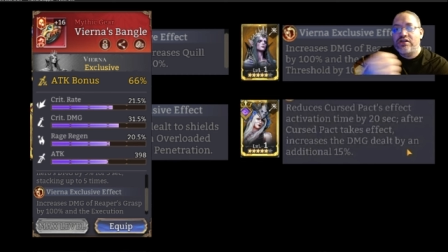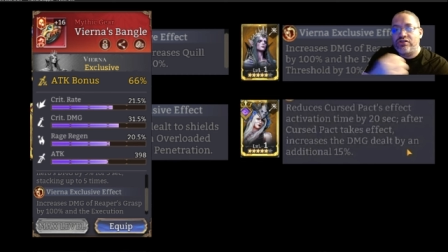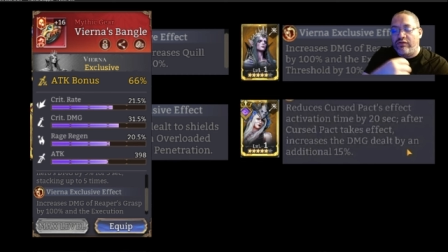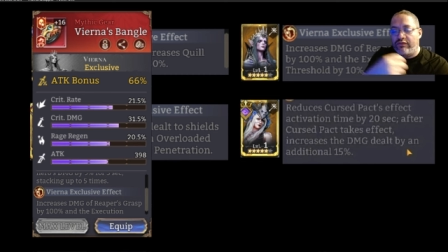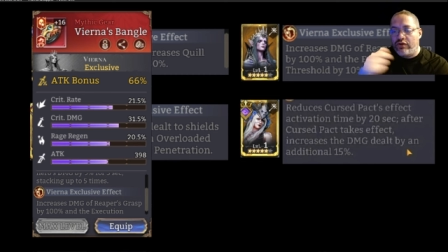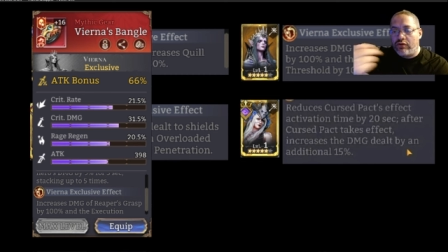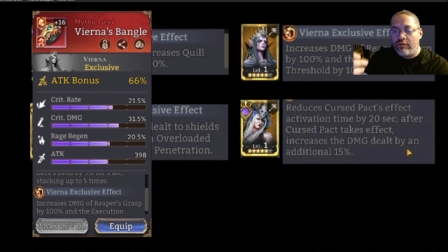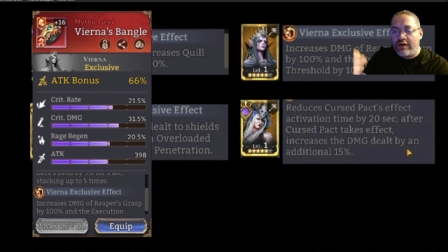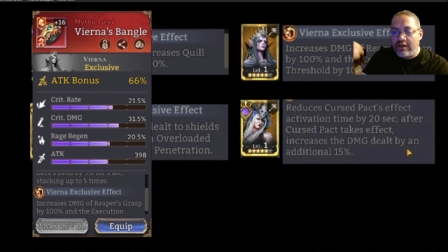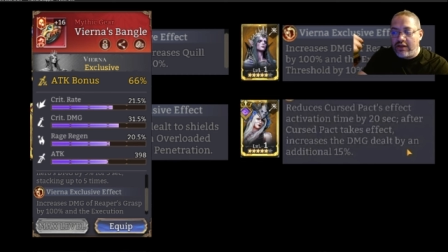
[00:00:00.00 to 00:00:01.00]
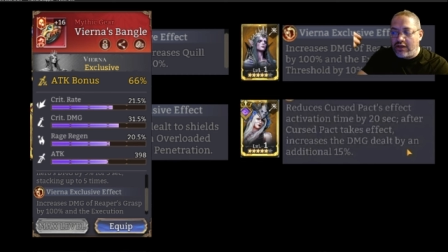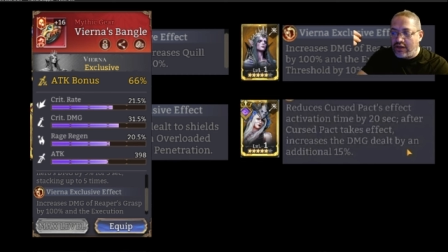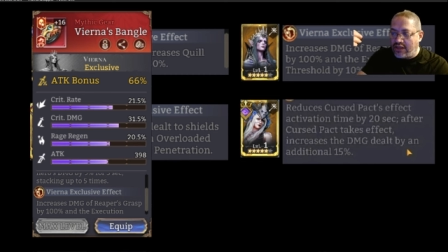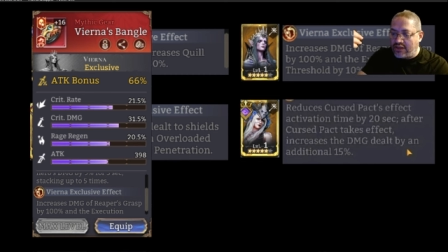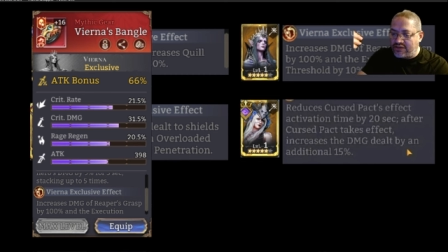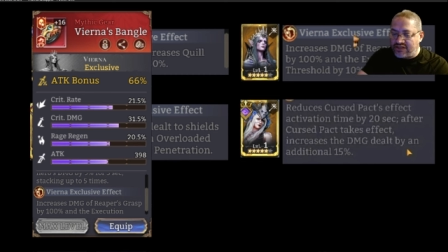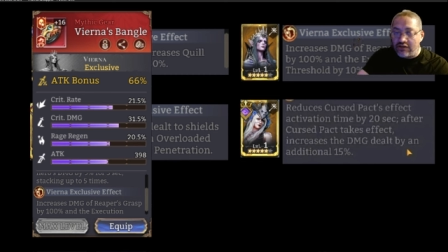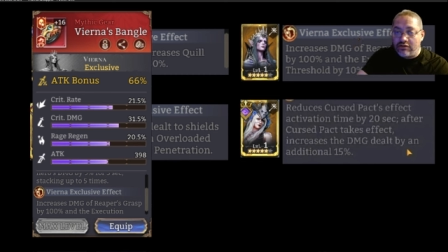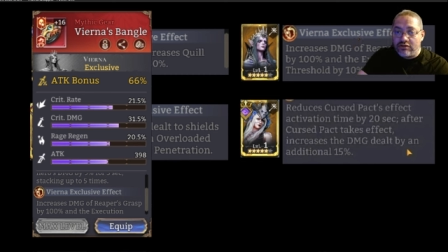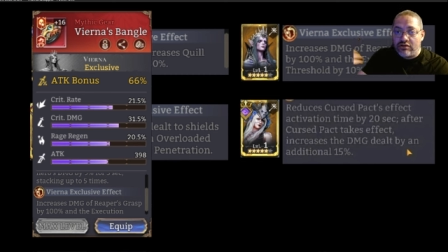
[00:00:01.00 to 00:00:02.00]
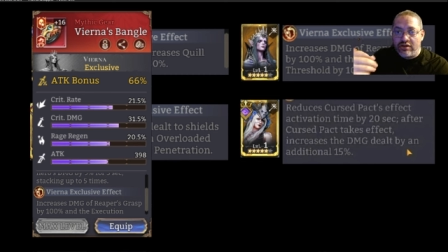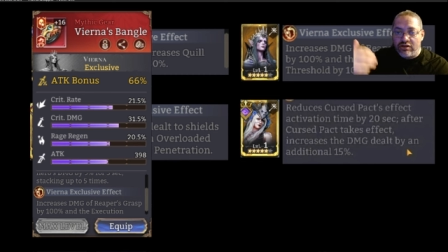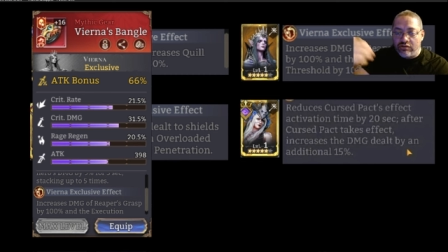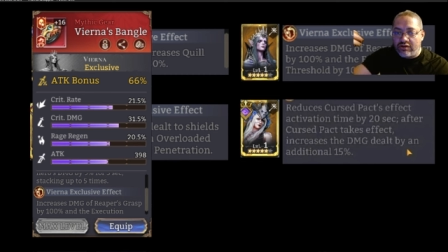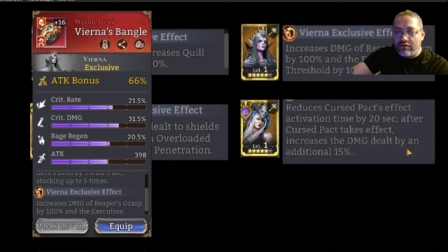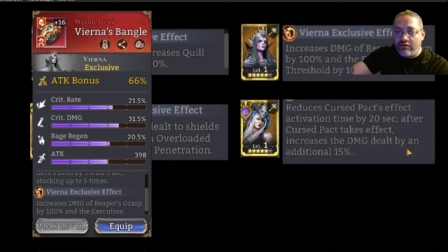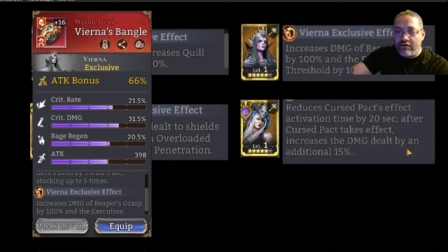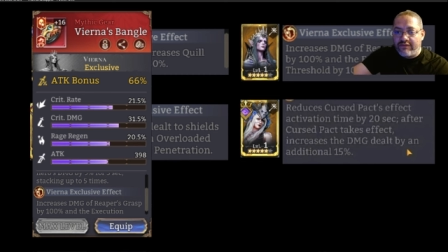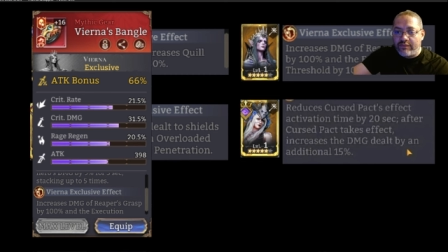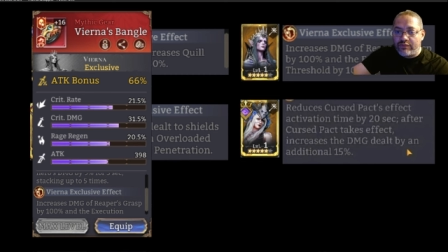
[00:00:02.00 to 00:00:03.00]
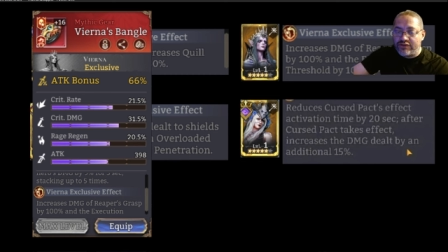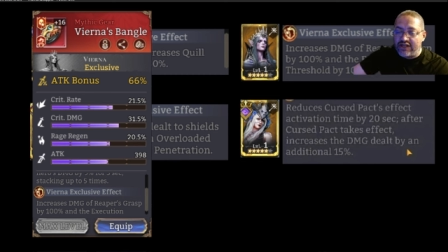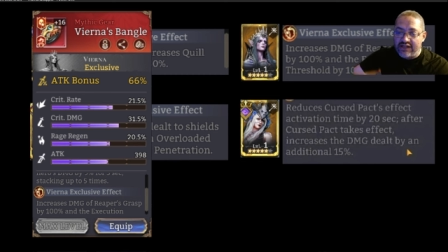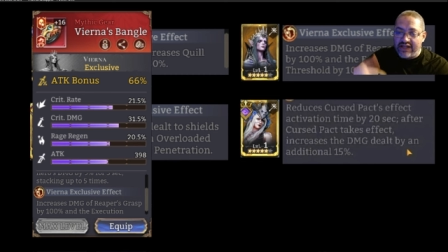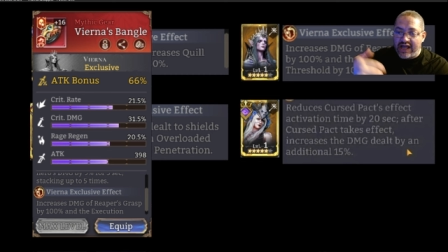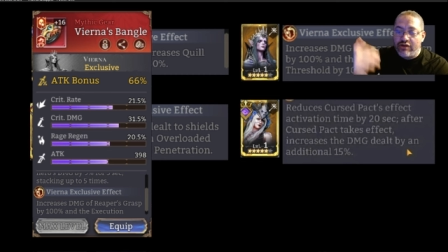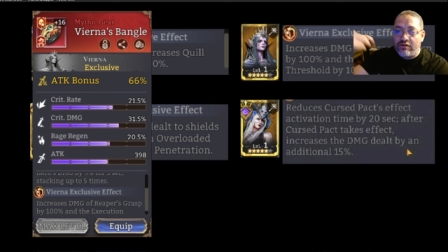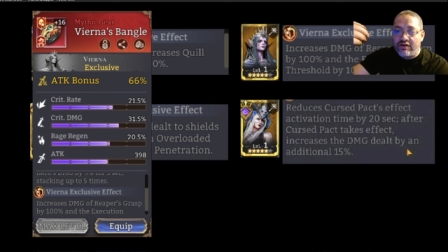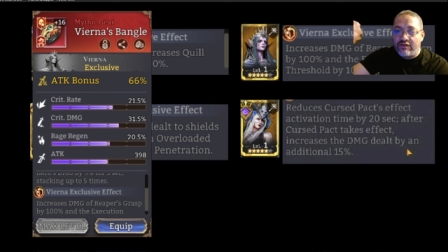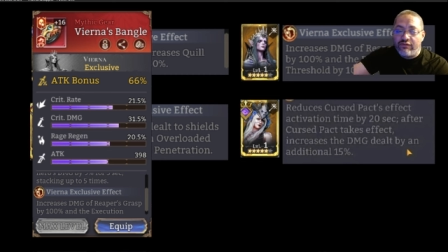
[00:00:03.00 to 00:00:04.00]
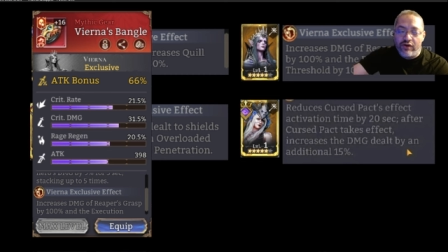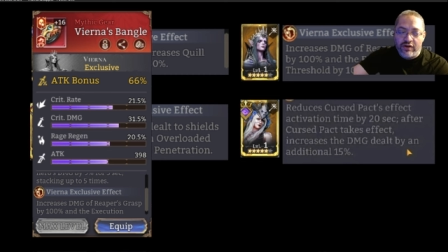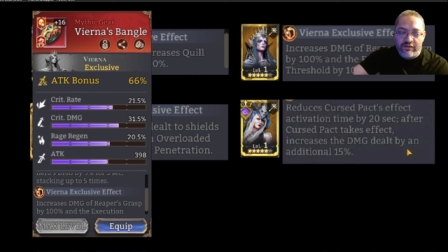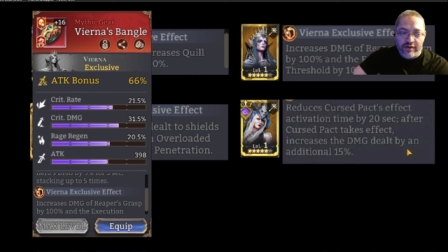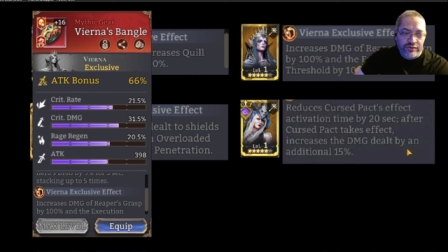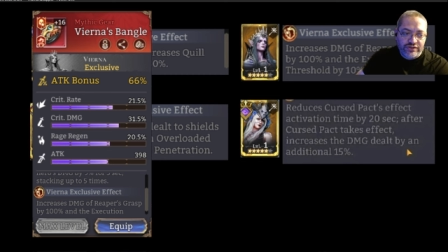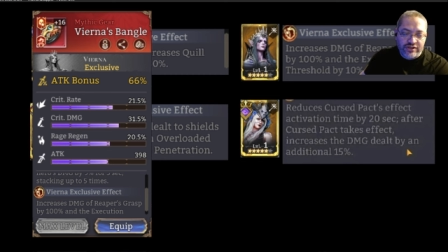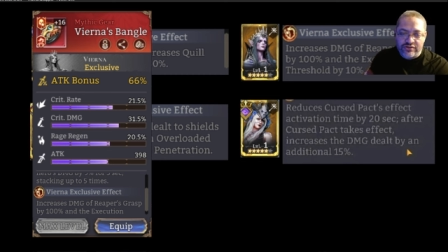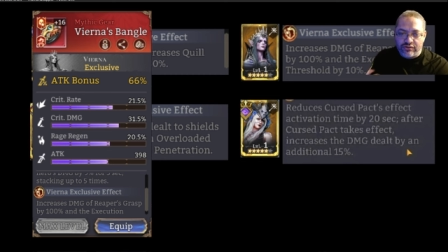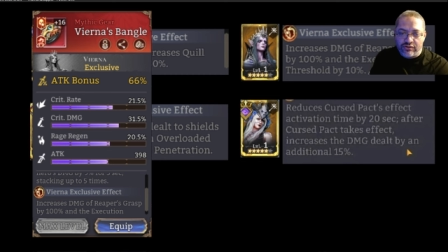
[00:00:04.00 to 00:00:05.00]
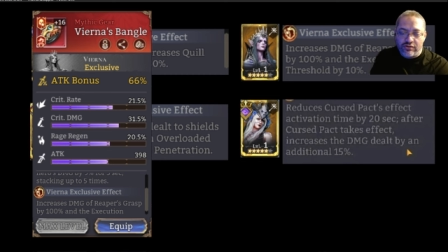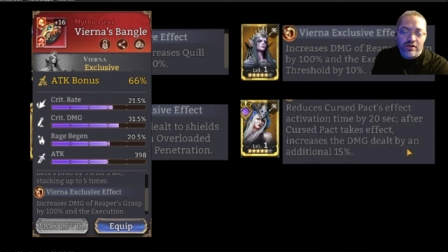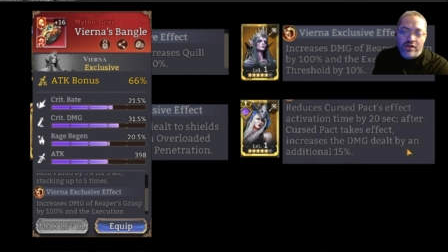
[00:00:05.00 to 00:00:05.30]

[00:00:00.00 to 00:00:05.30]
So if you're already skilled her and you're at 35%, now you're at 45%. So you,